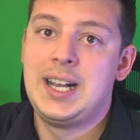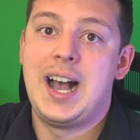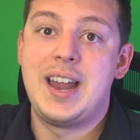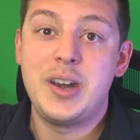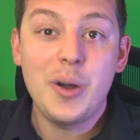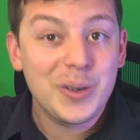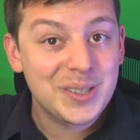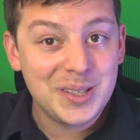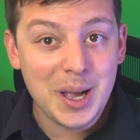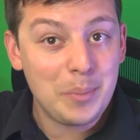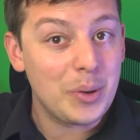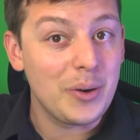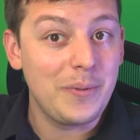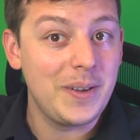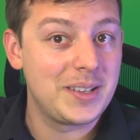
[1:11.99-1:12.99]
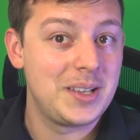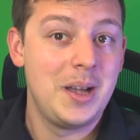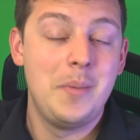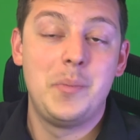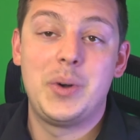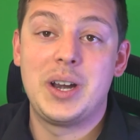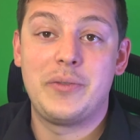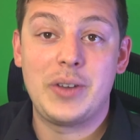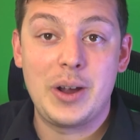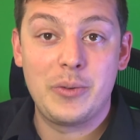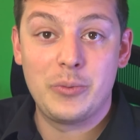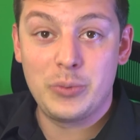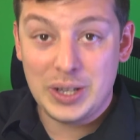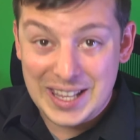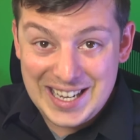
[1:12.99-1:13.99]
I know it's not perfect, but if I
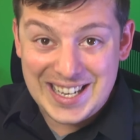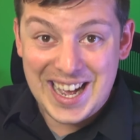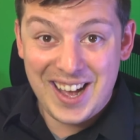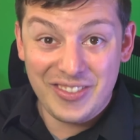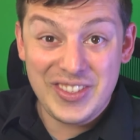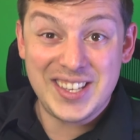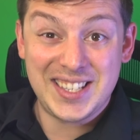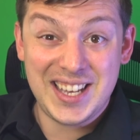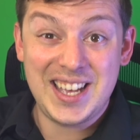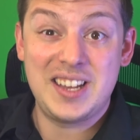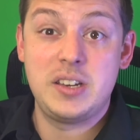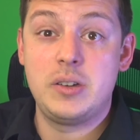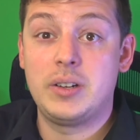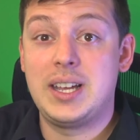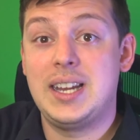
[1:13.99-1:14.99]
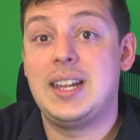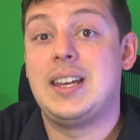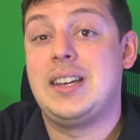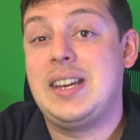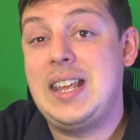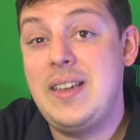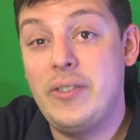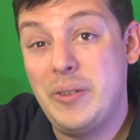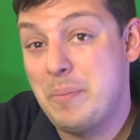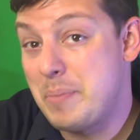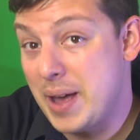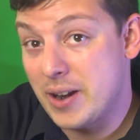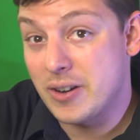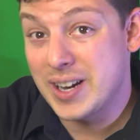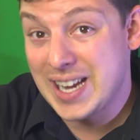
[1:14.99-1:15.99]
really dial this in, you'll get an even
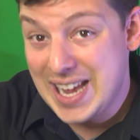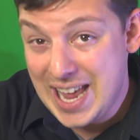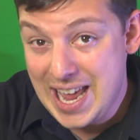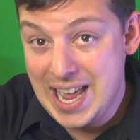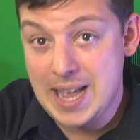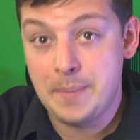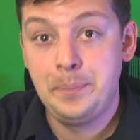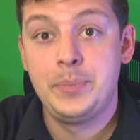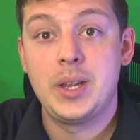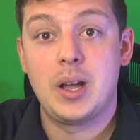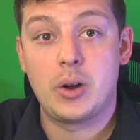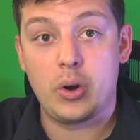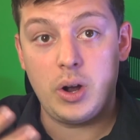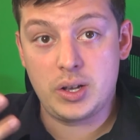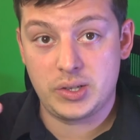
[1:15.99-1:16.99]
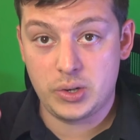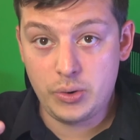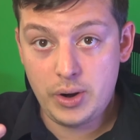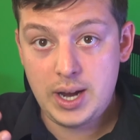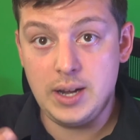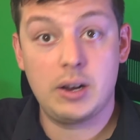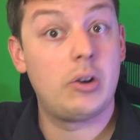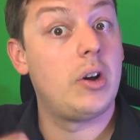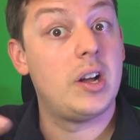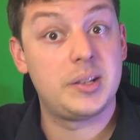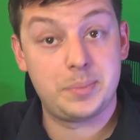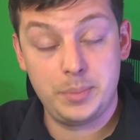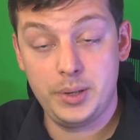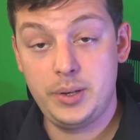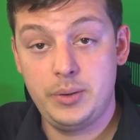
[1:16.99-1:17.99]
better key across green,
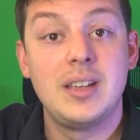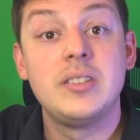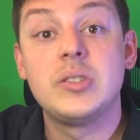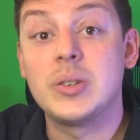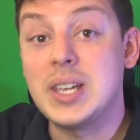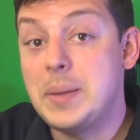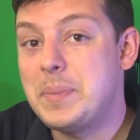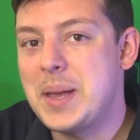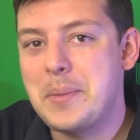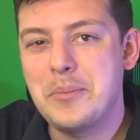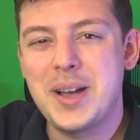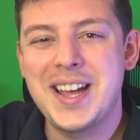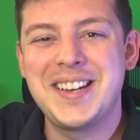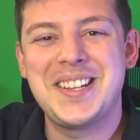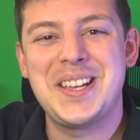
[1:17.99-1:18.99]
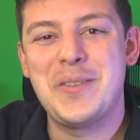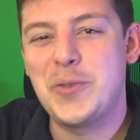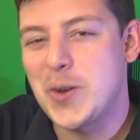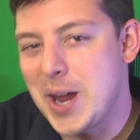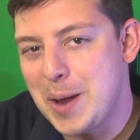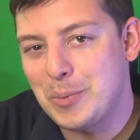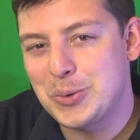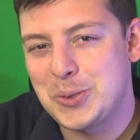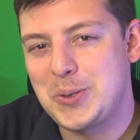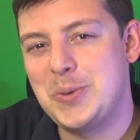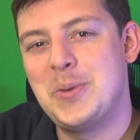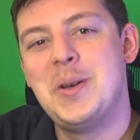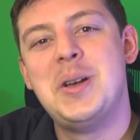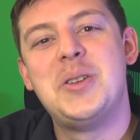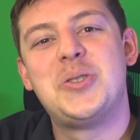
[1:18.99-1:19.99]
across blue. So keep that in mind if you're able
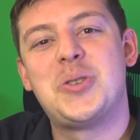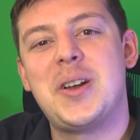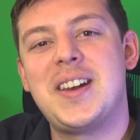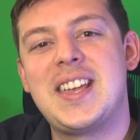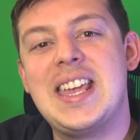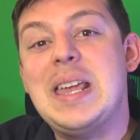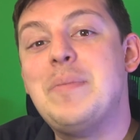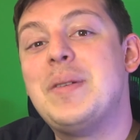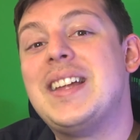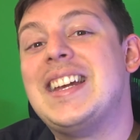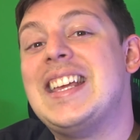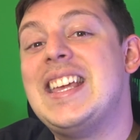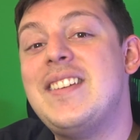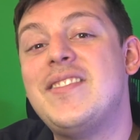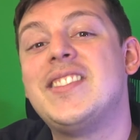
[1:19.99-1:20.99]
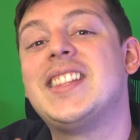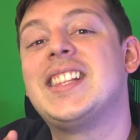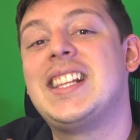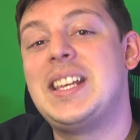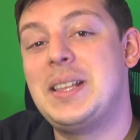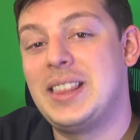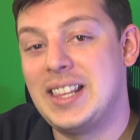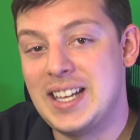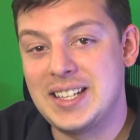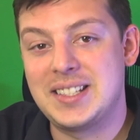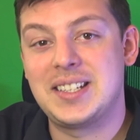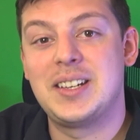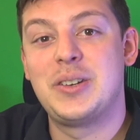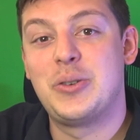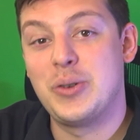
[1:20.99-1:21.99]
to try to keep an evenly
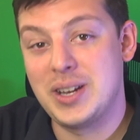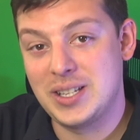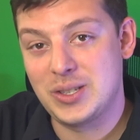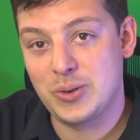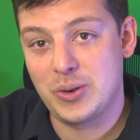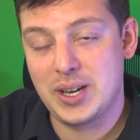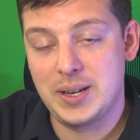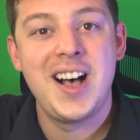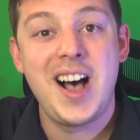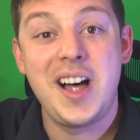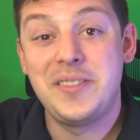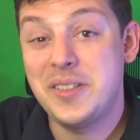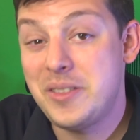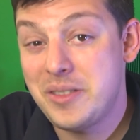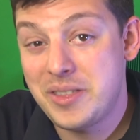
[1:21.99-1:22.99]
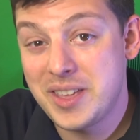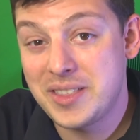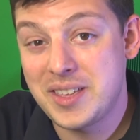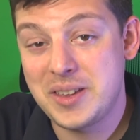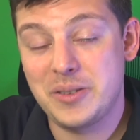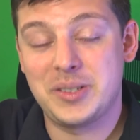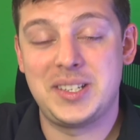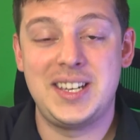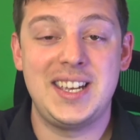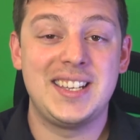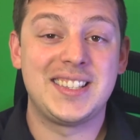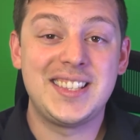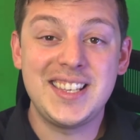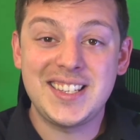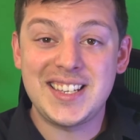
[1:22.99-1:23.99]
lit green screen. Another thing that you'll see
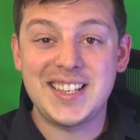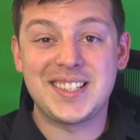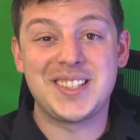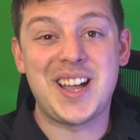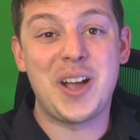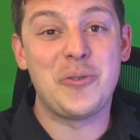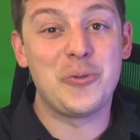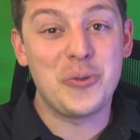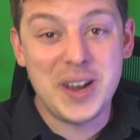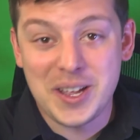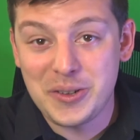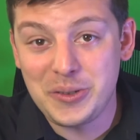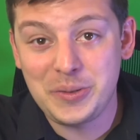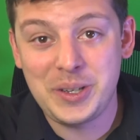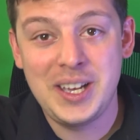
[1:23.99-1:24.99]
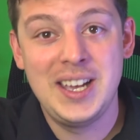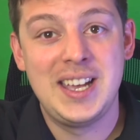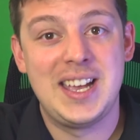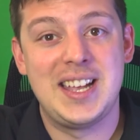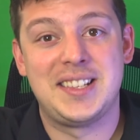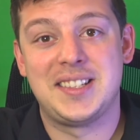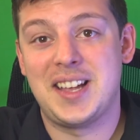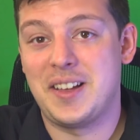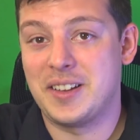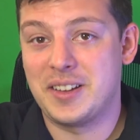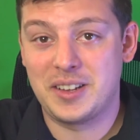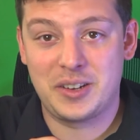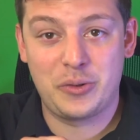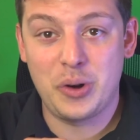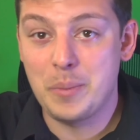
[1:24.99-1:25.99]
is this is not wrinkled. It's not
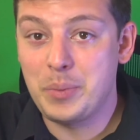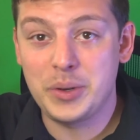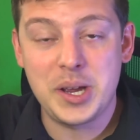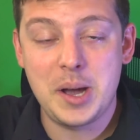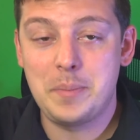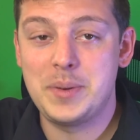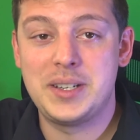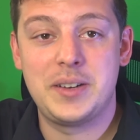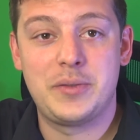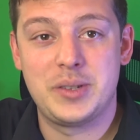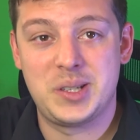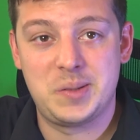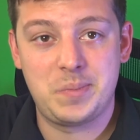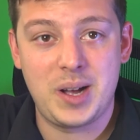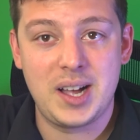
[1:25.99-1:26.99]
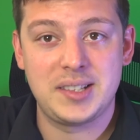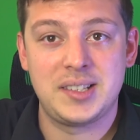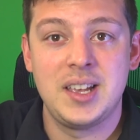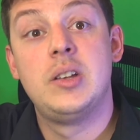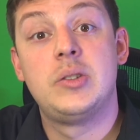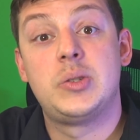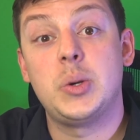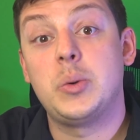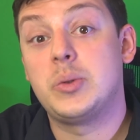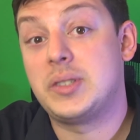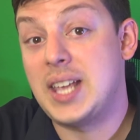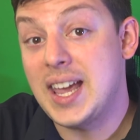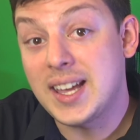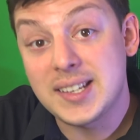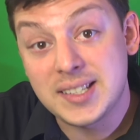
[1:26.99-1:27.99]
crumpled up in different spots. So
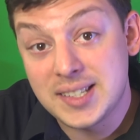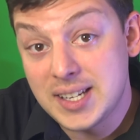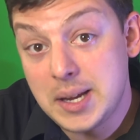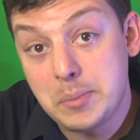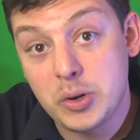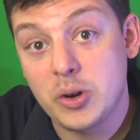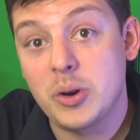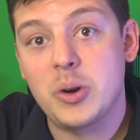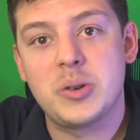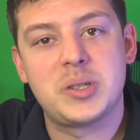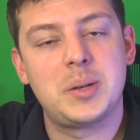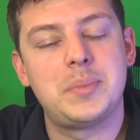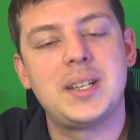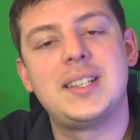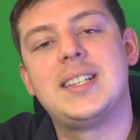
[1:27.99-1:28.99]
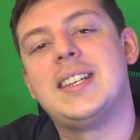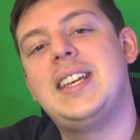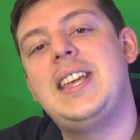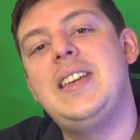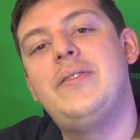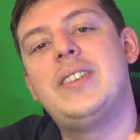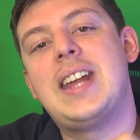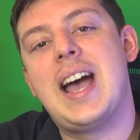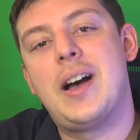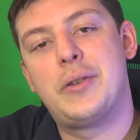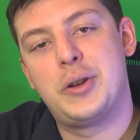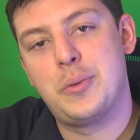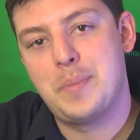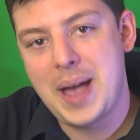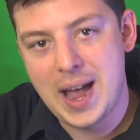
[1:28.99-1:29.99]
take a steamer or something to even
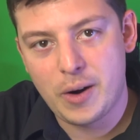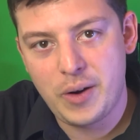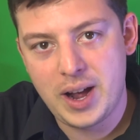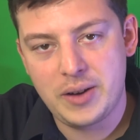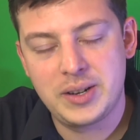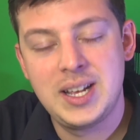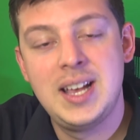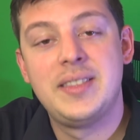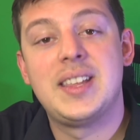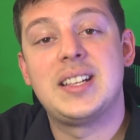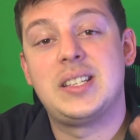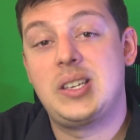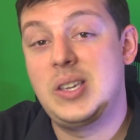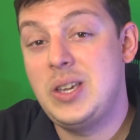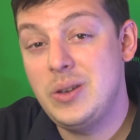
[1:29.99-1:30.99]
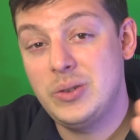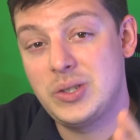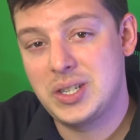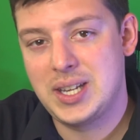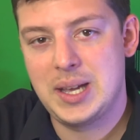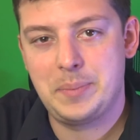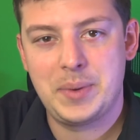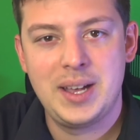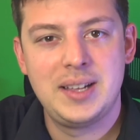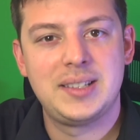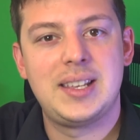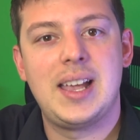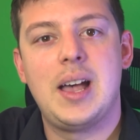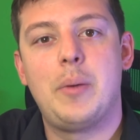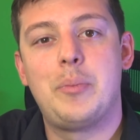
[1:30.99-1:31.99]
out your background. That's a huge tip
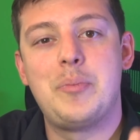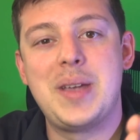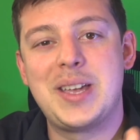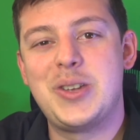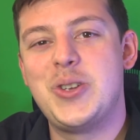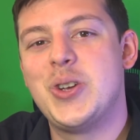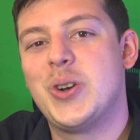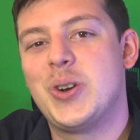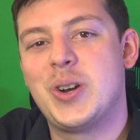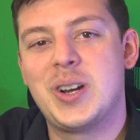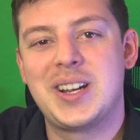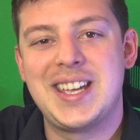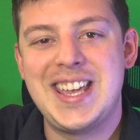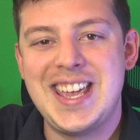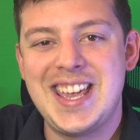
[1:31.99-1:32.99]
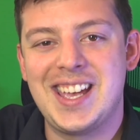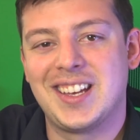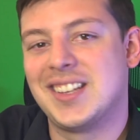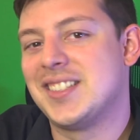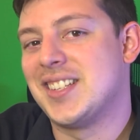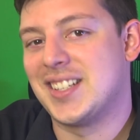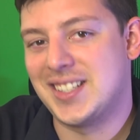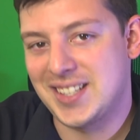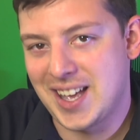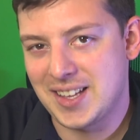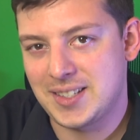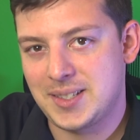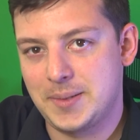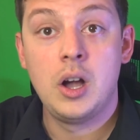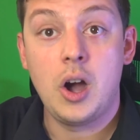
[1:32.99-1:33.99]
to help make your keying a
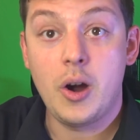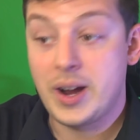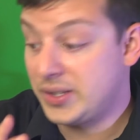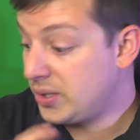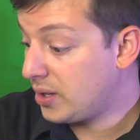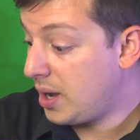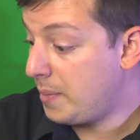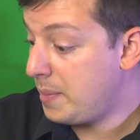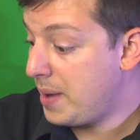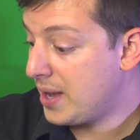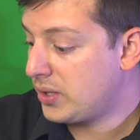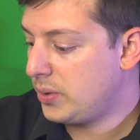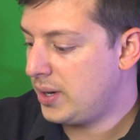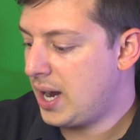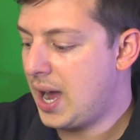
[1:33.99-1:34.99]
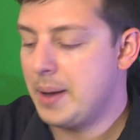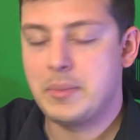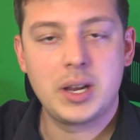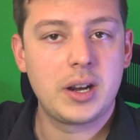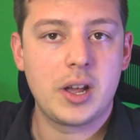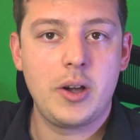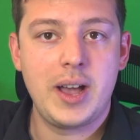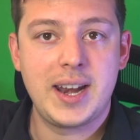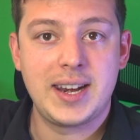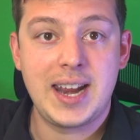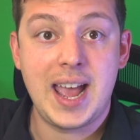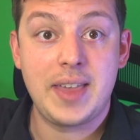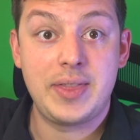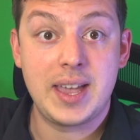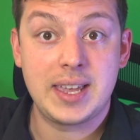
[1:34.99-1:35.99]
success. All right, so coming back to it, I'm gonna go ahead and
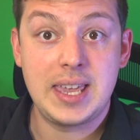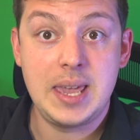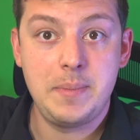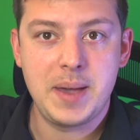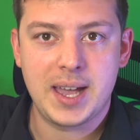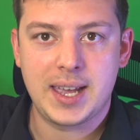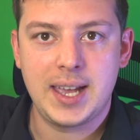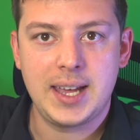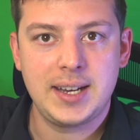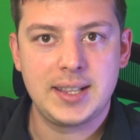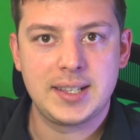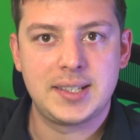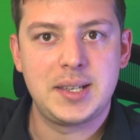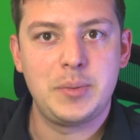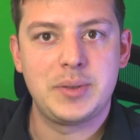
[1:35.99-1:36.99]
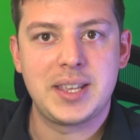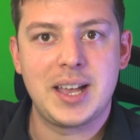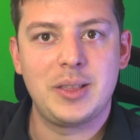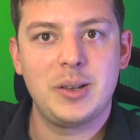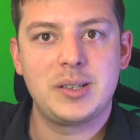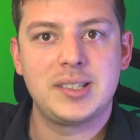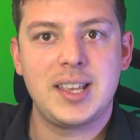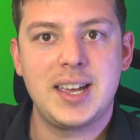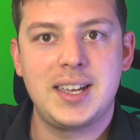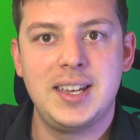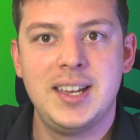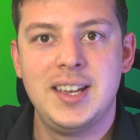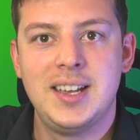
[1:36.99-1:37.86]
add that key back in and let's see what that looks like.